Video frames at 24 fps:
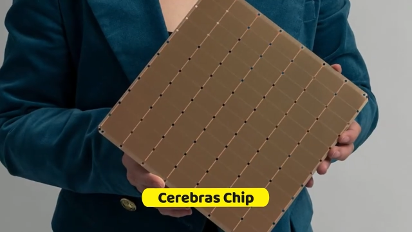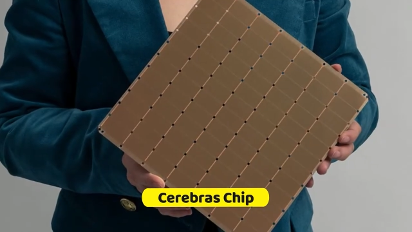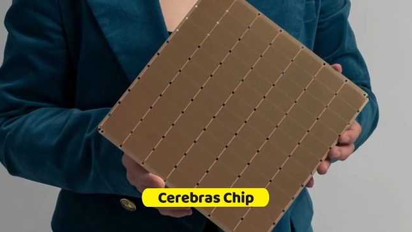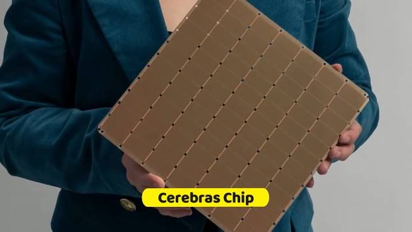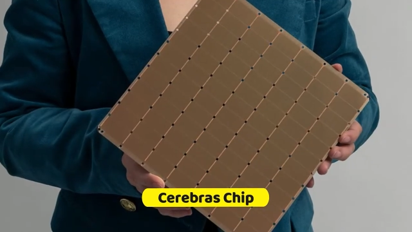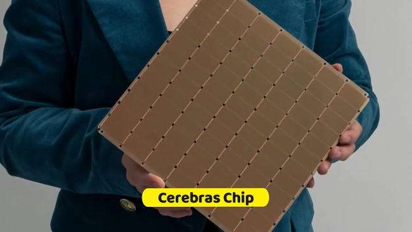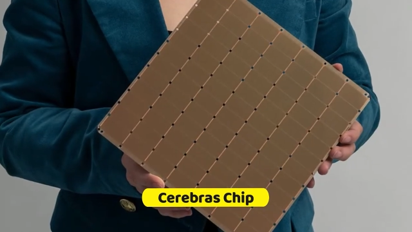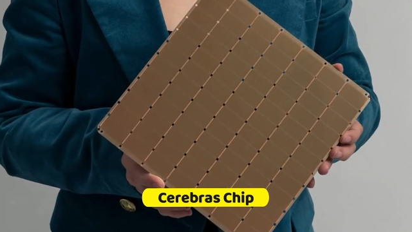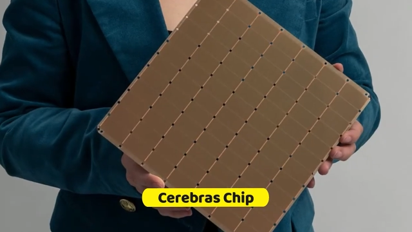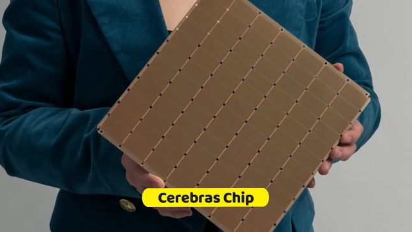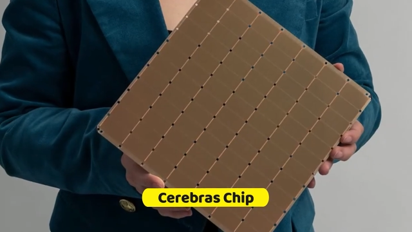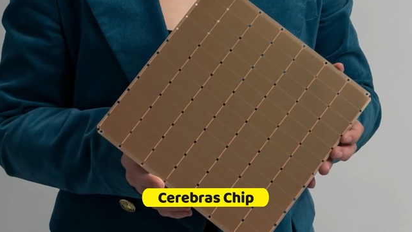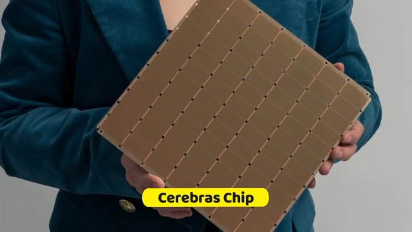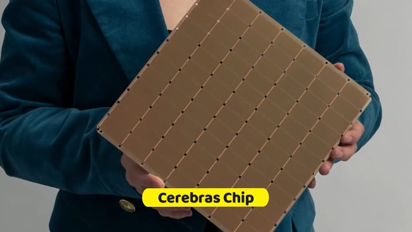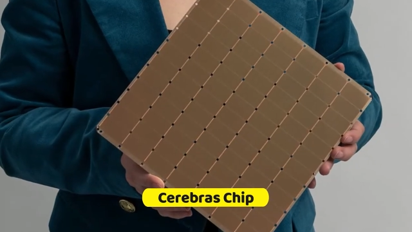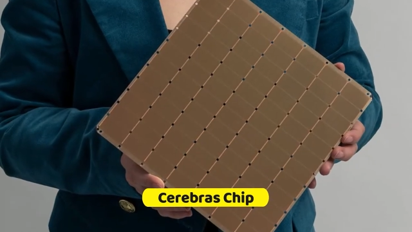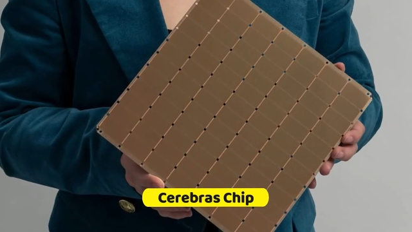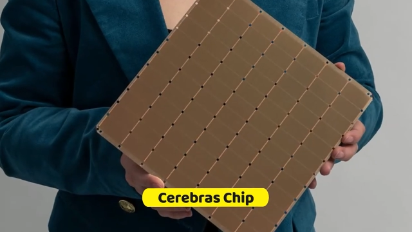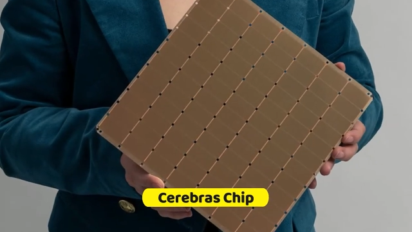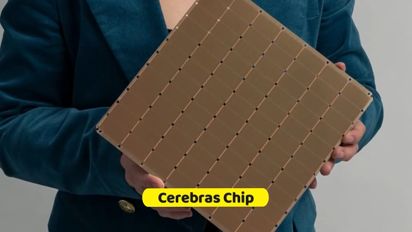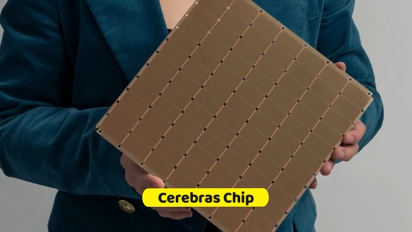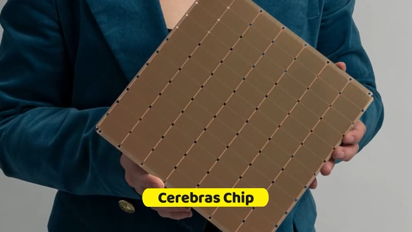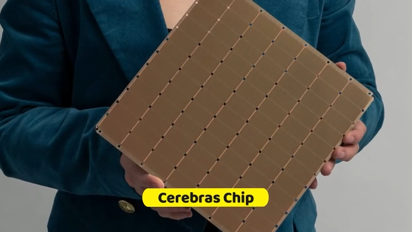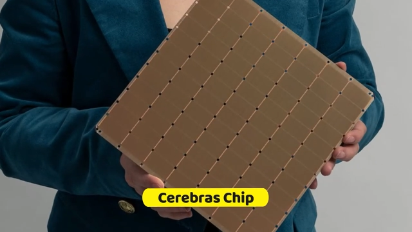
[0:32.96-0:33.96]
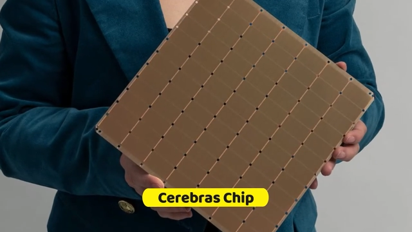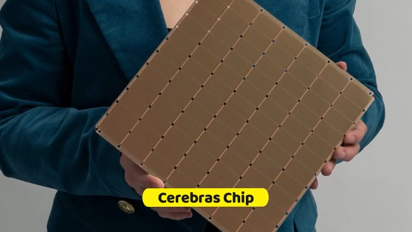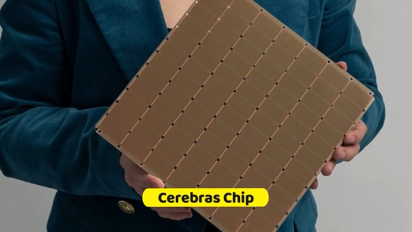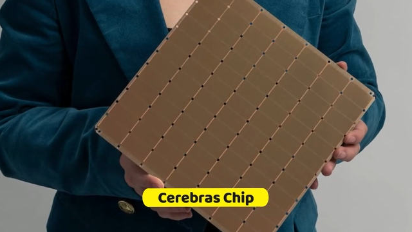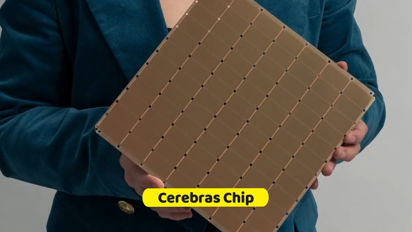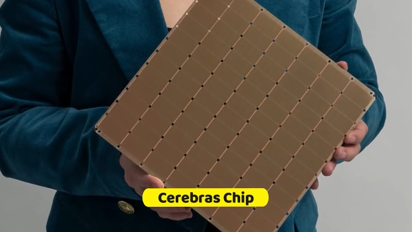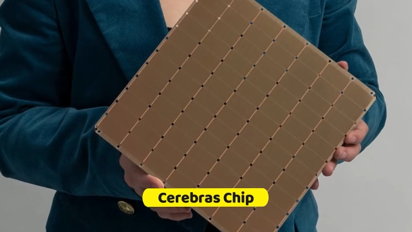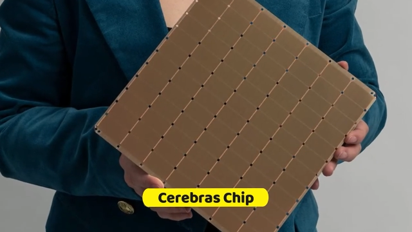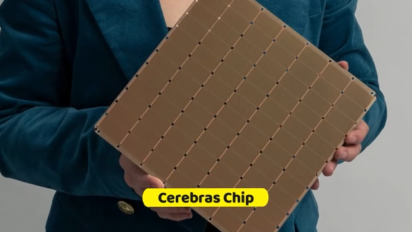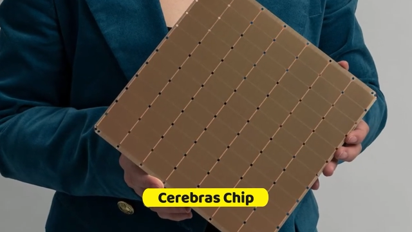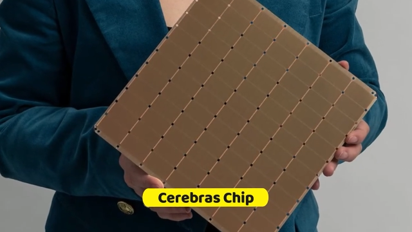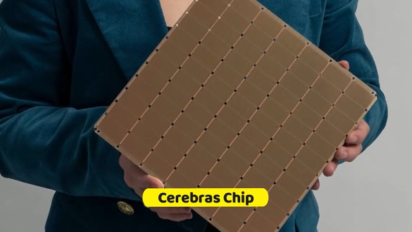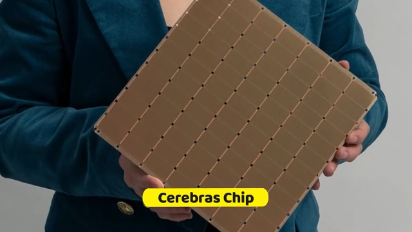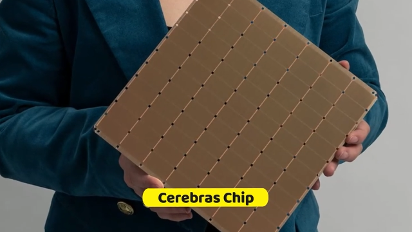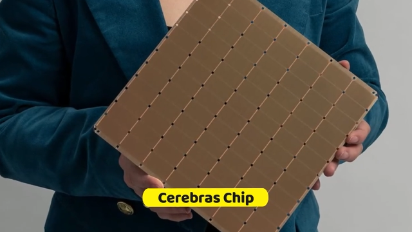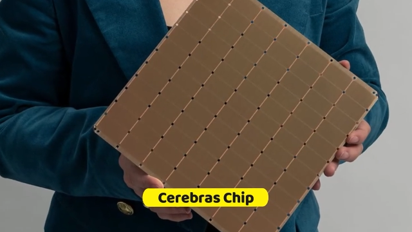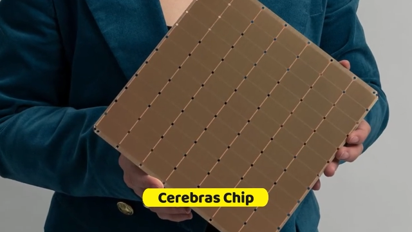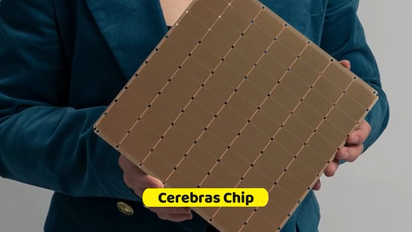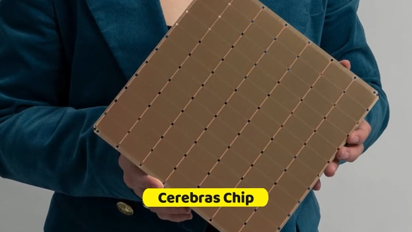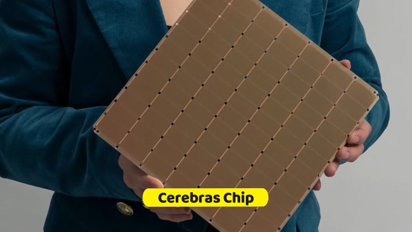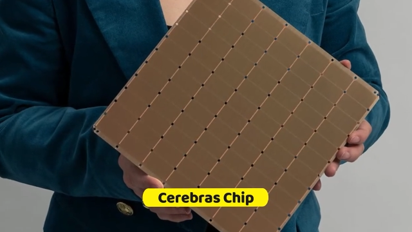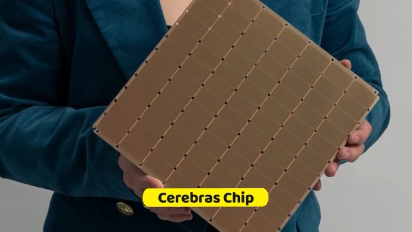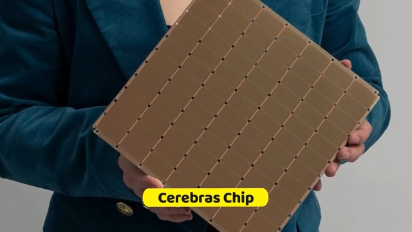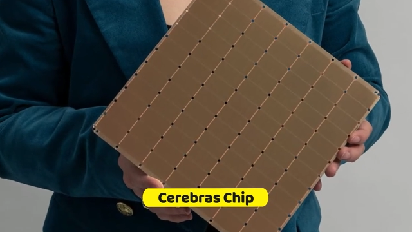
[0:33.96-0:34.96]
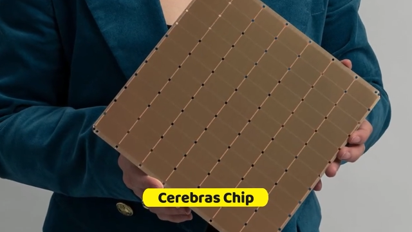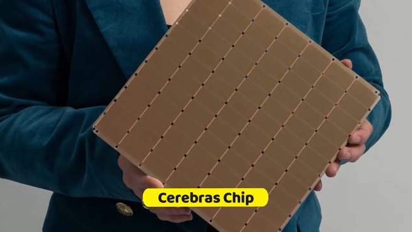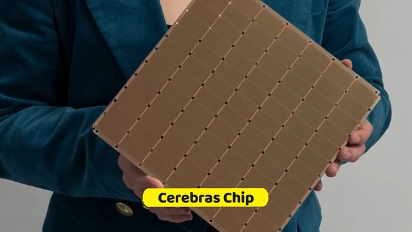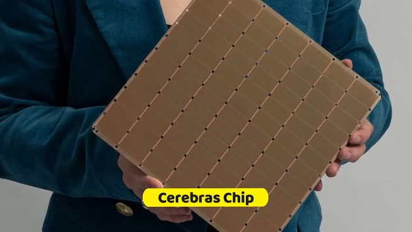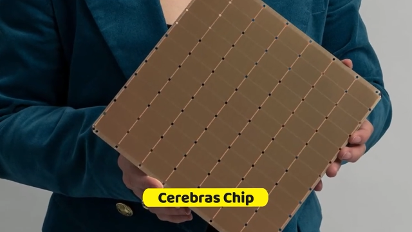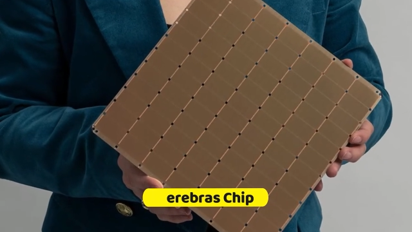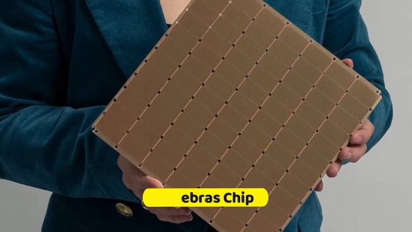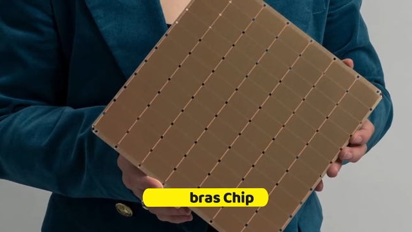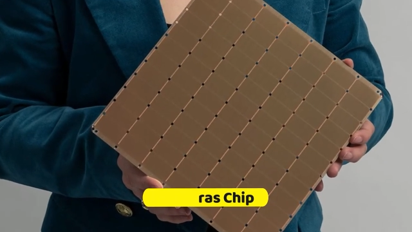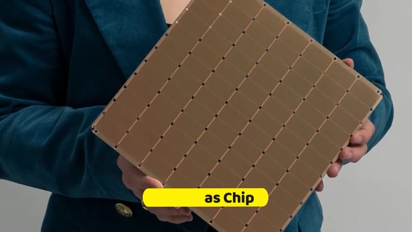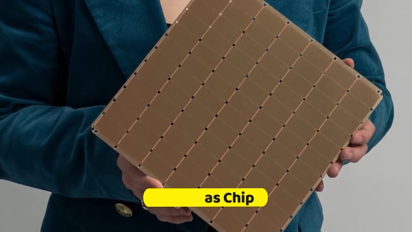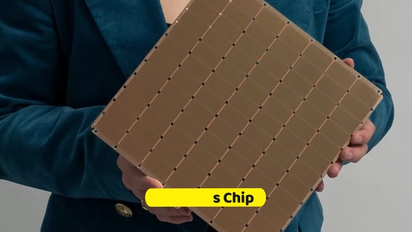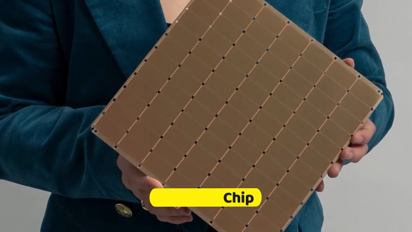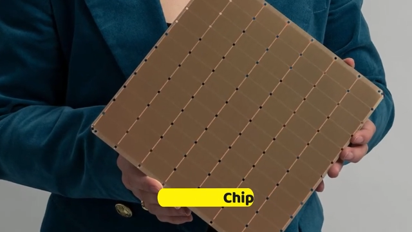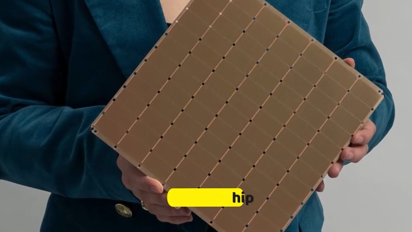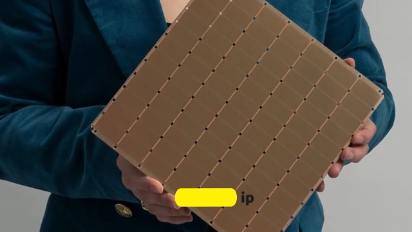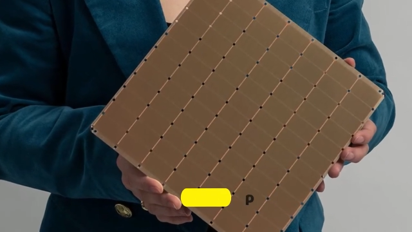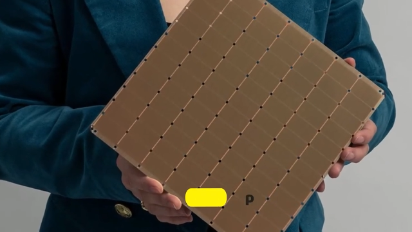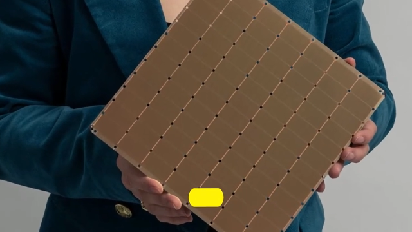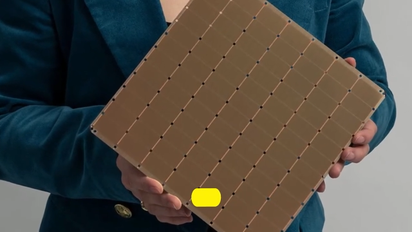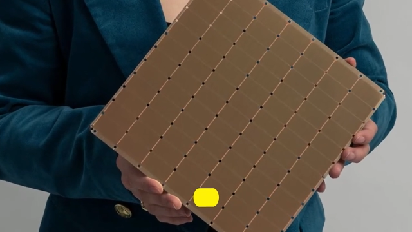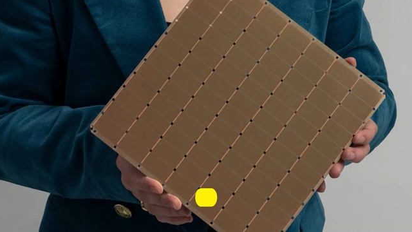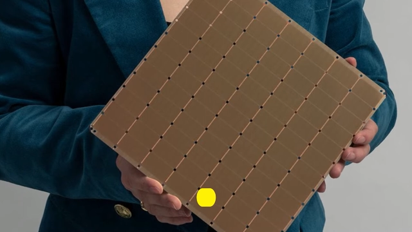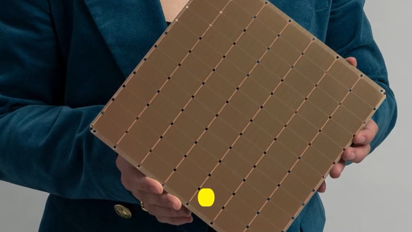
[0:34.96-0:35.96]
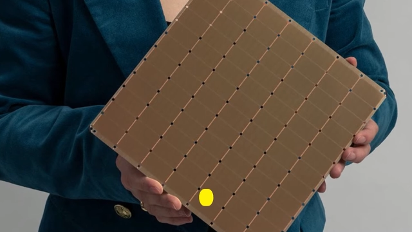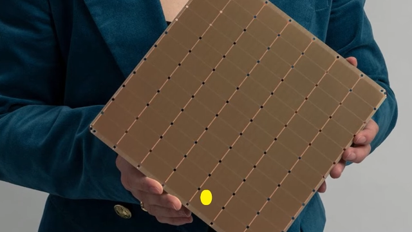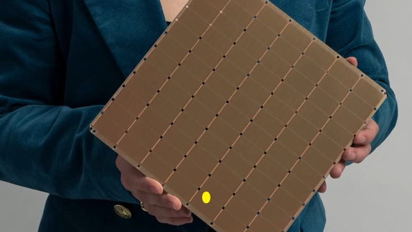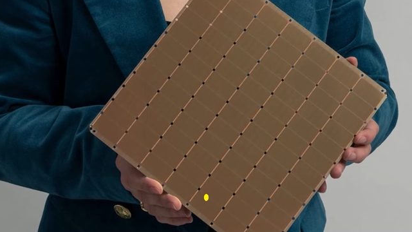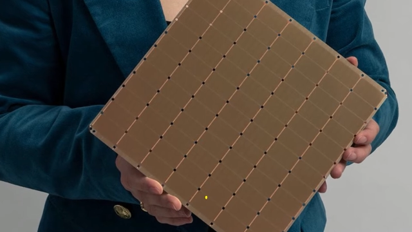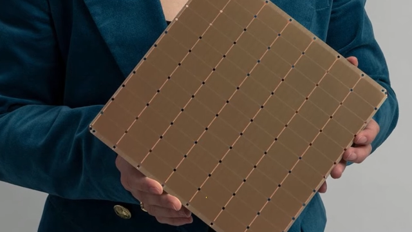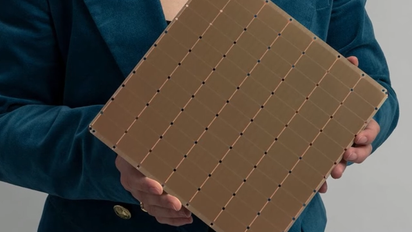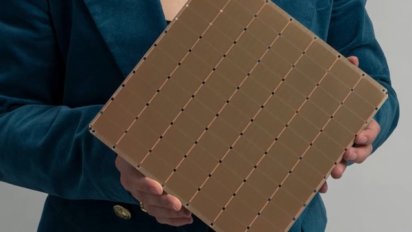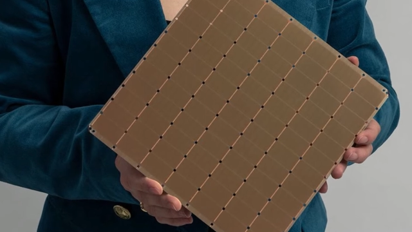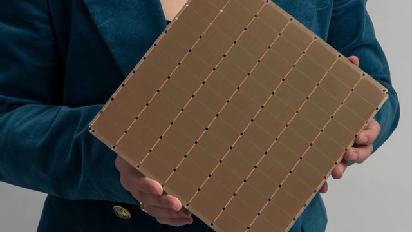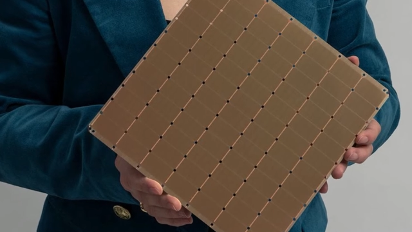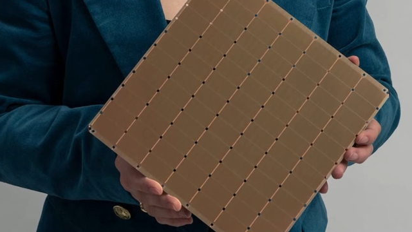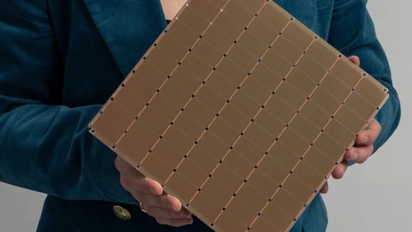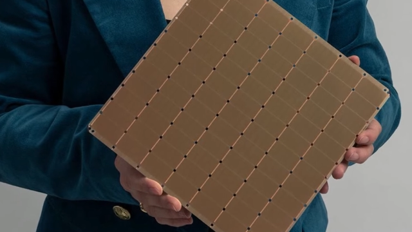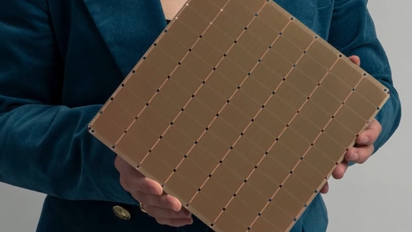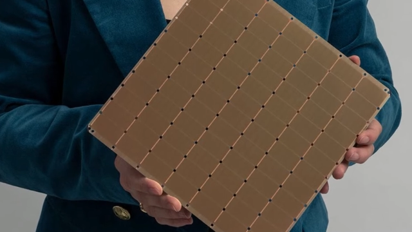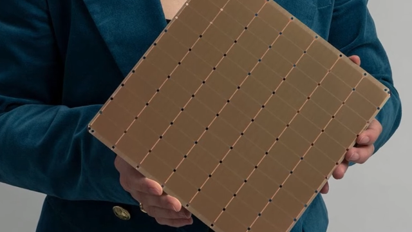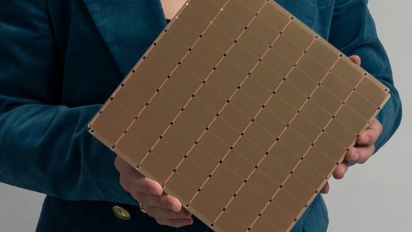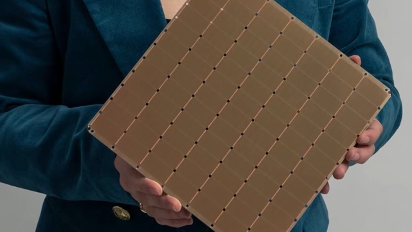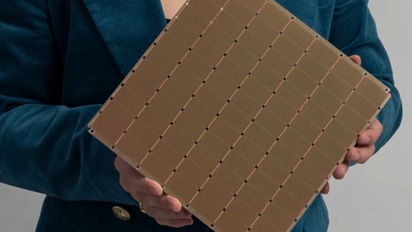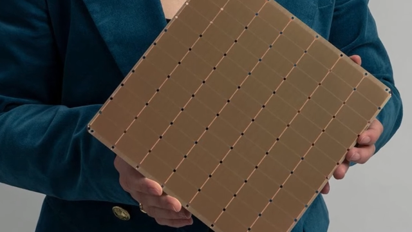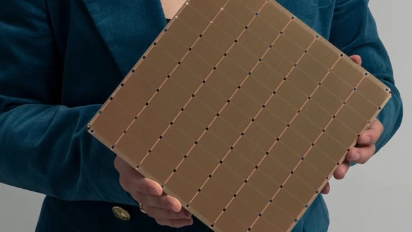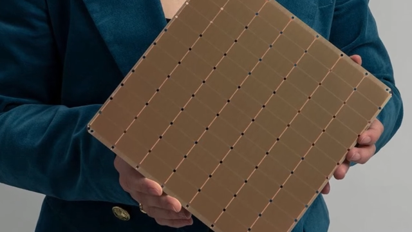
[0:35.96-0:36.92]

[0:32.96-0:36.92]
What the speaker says: Nobody's mouth can be seen.